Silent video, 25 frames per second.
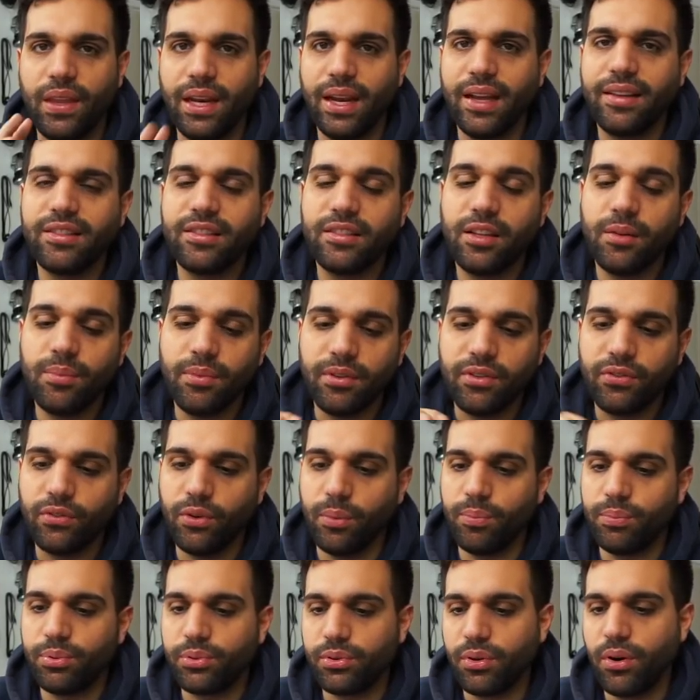The next tip is
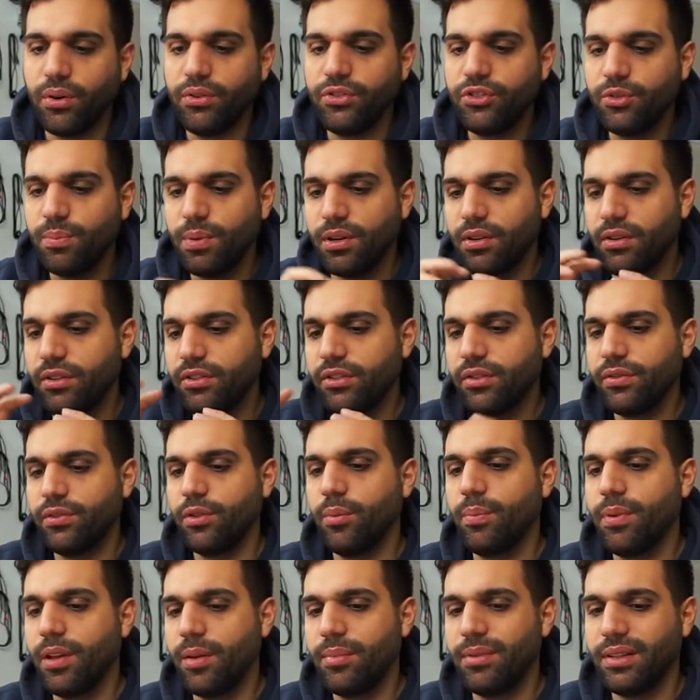for pros, but also
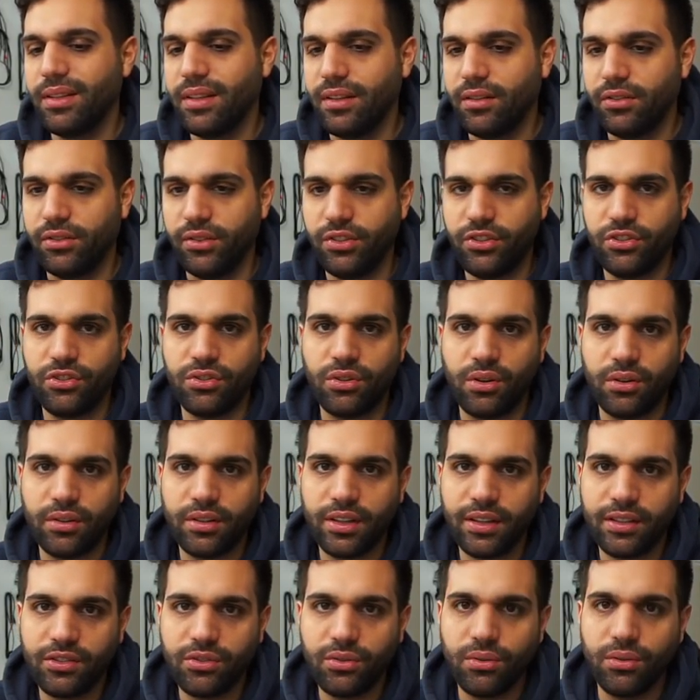for people that are
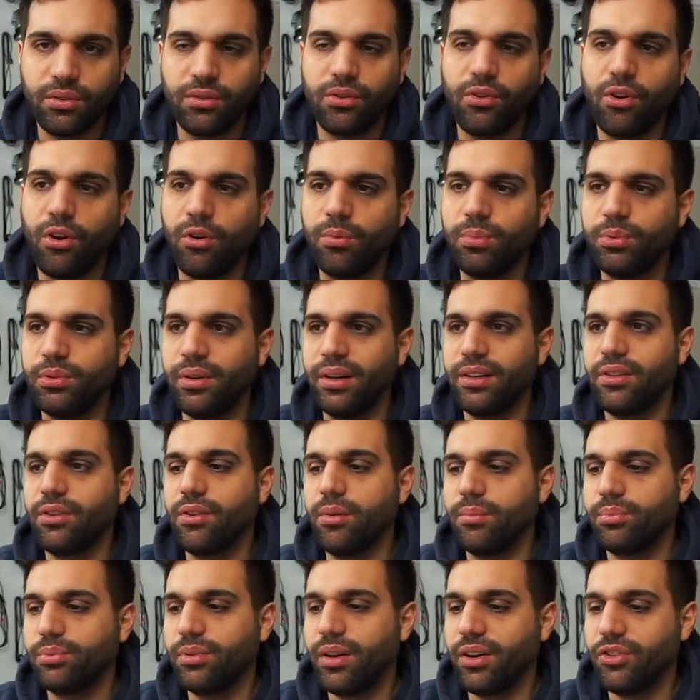starting to incorporate
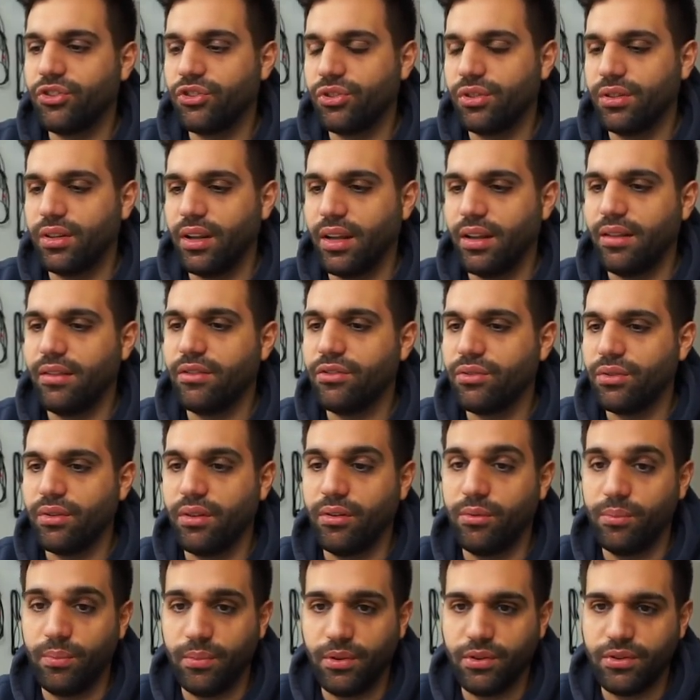compression into
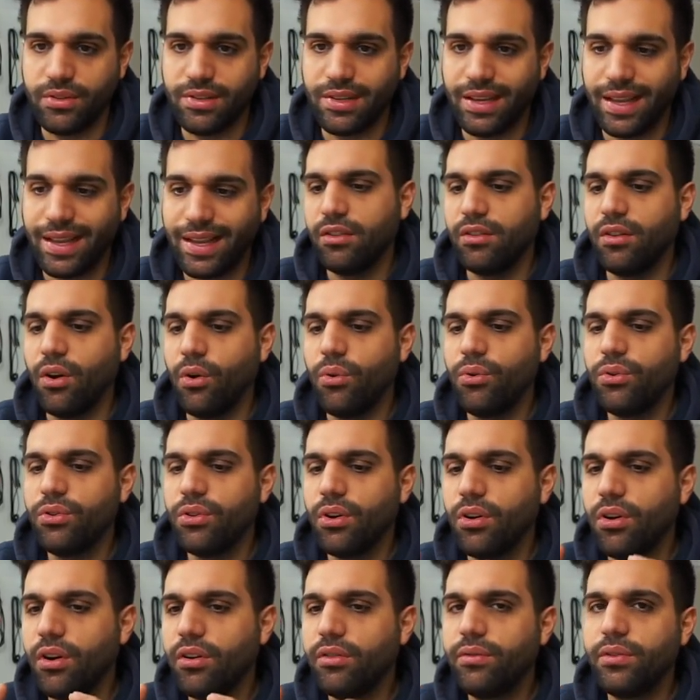their music. Don't
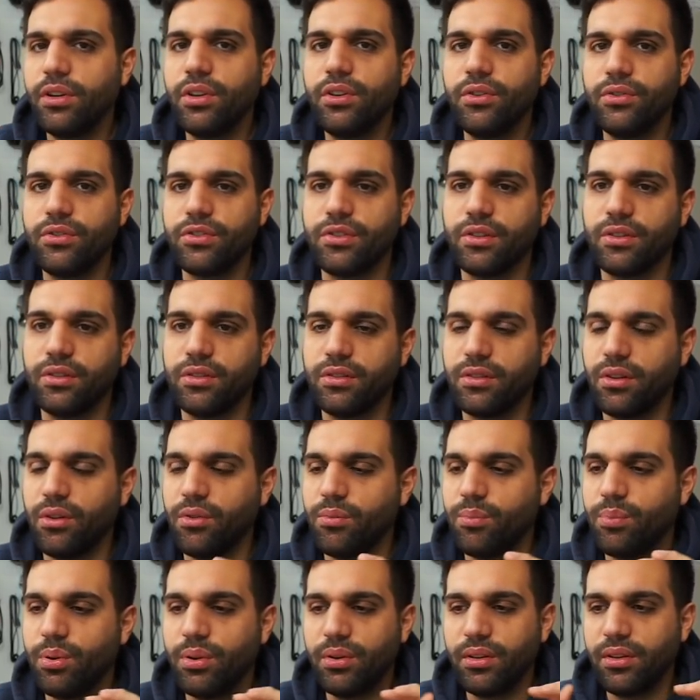overuse it.
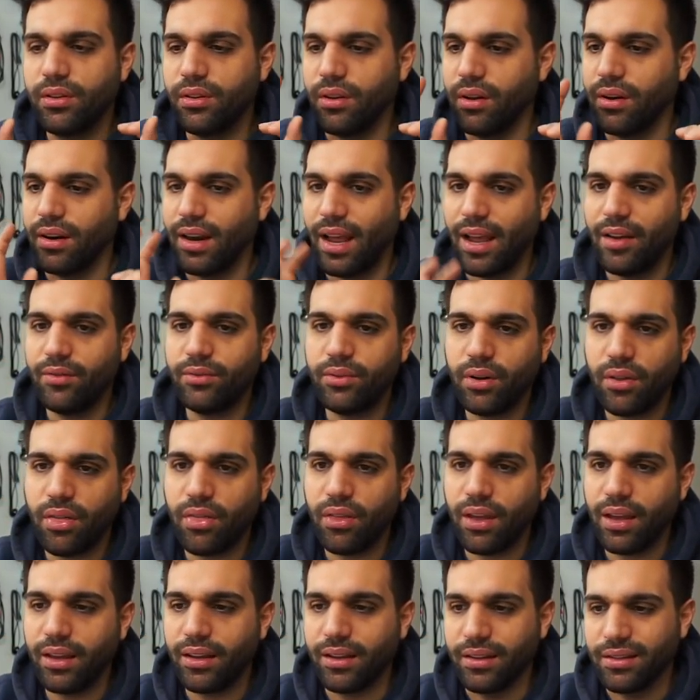Don't put it on
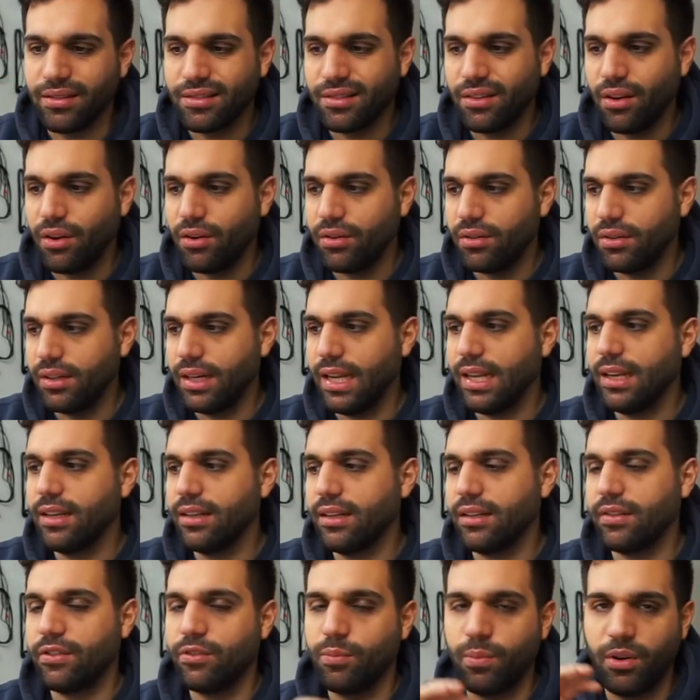everything. It's not
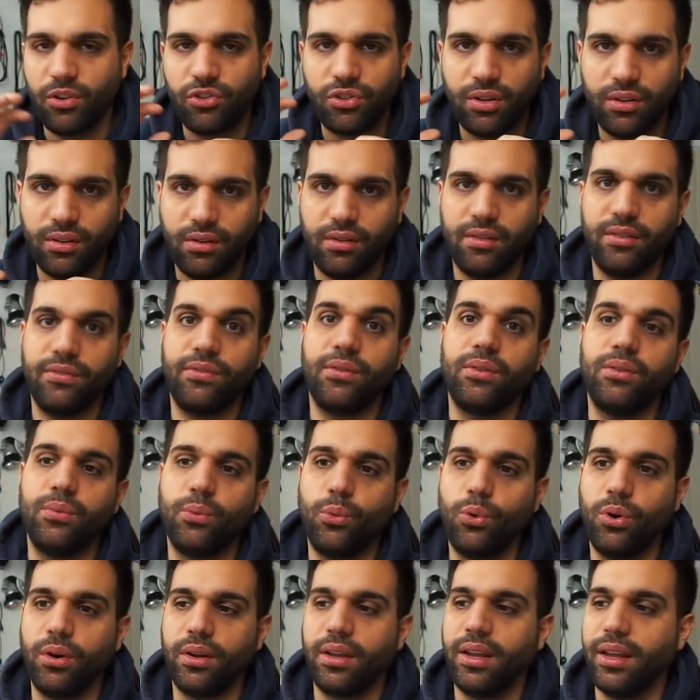needed, especially not if you're
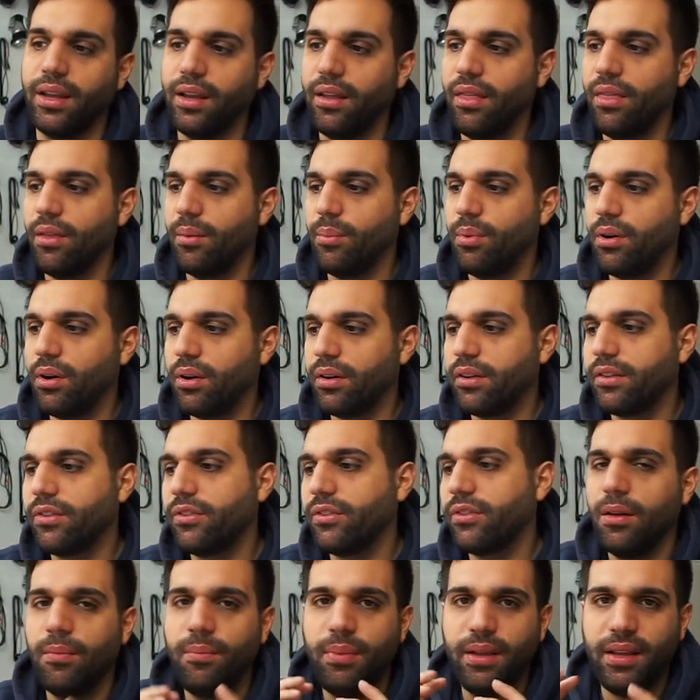working in the
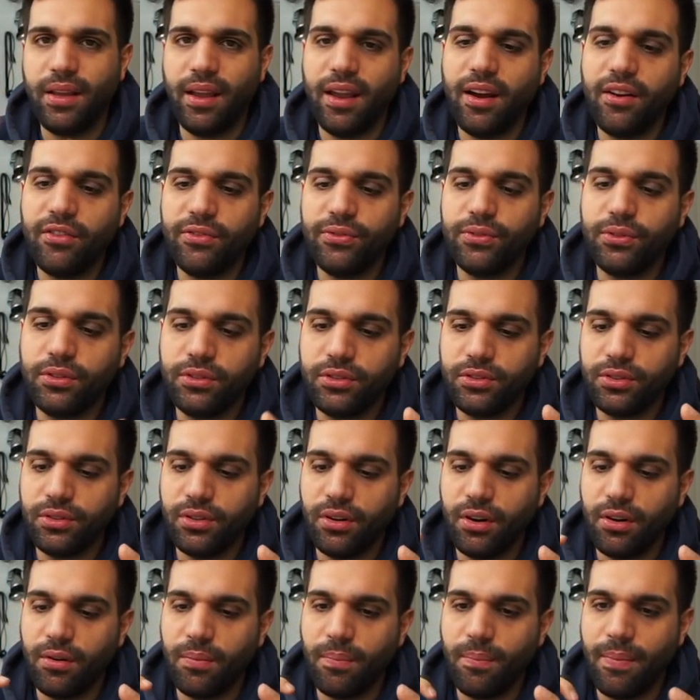box. Be careful to
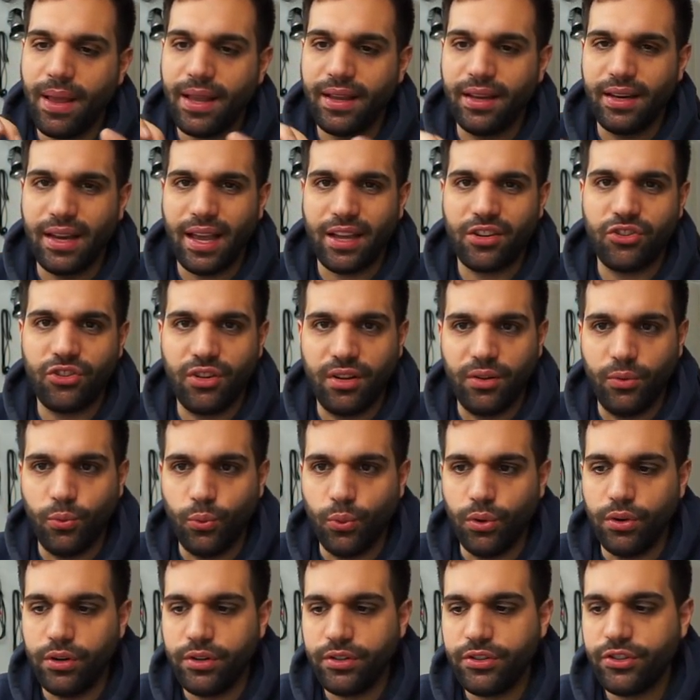not make it actually
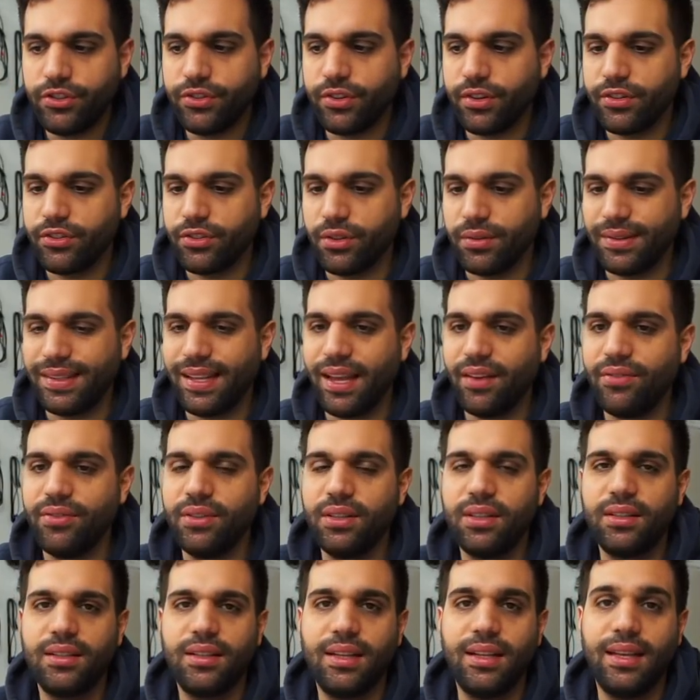worse. So
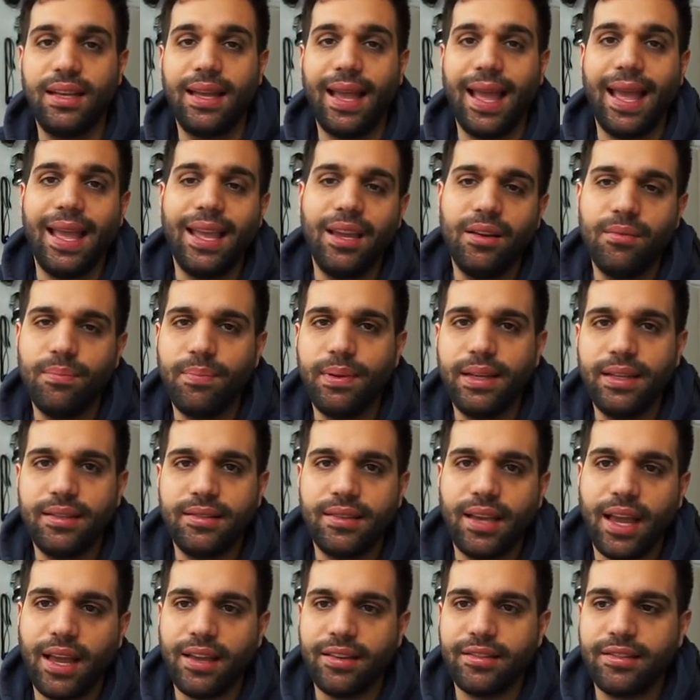definitely A and B
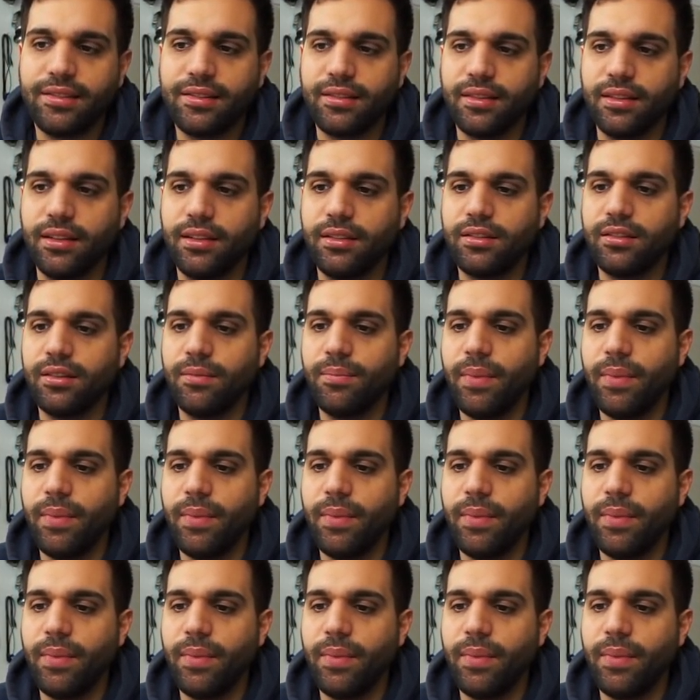test it.